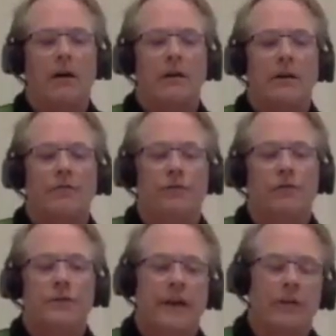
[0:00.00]
if you're
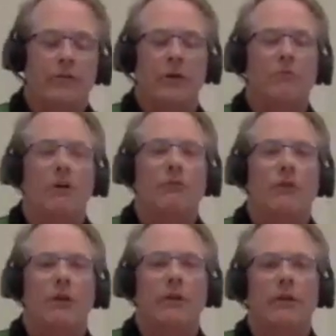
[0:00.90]
tighter on one
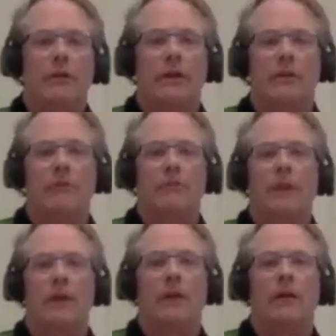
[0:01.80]
side than the other,
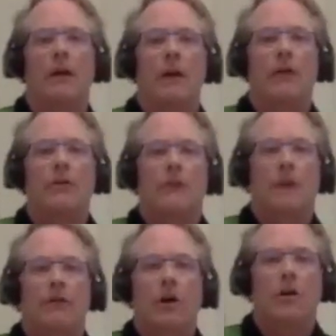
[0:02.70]
meaning do you
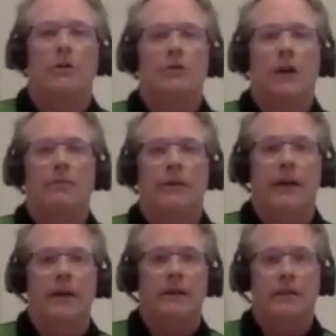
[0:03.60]
have a harder time
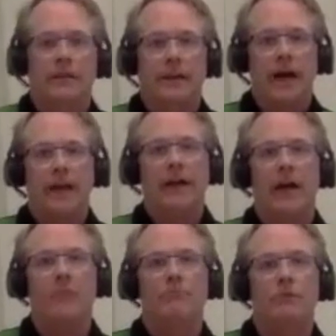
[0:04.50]
getting into the
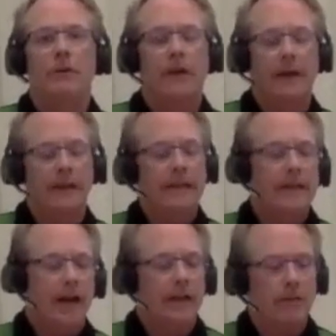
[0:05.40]

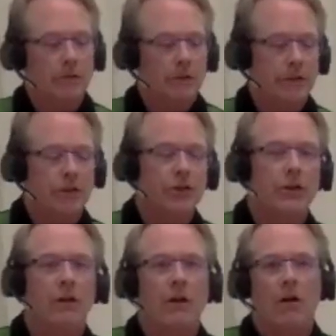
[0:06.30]
90-90
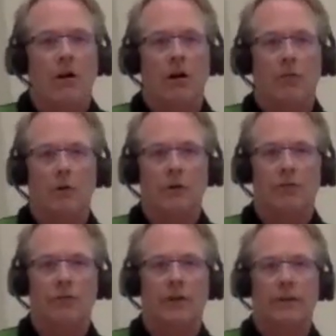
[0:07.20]
position on one
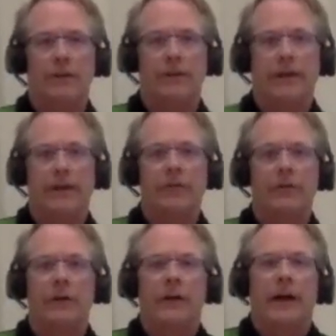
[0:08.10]
side than the other?
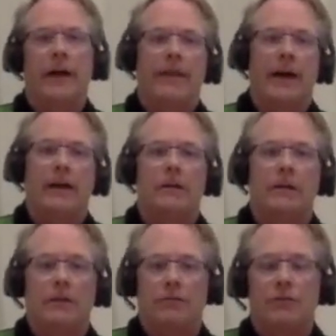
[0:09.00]
And that can
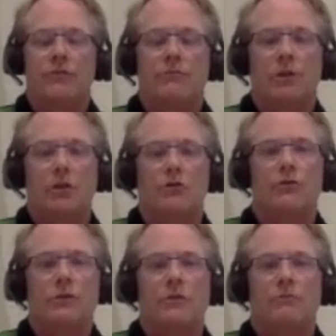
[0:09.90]
give you some
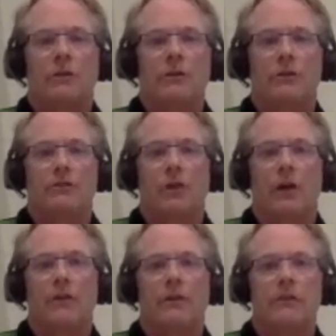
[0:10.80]
clues as to whether you've
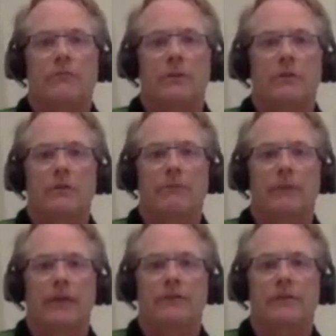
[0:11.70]
got these muscle
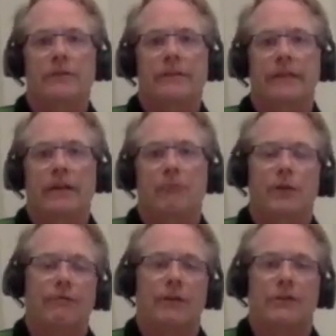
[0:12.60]
imbalances set up
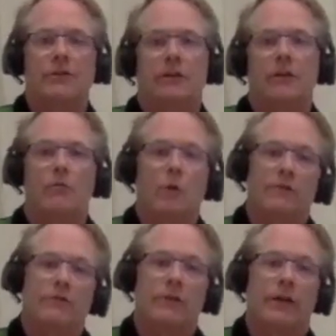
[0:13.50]
preferentially on one
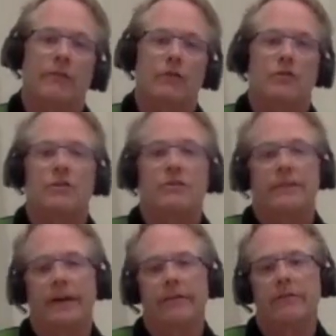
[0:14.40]
side versus
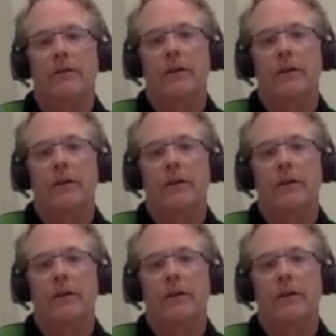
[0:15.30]
the other.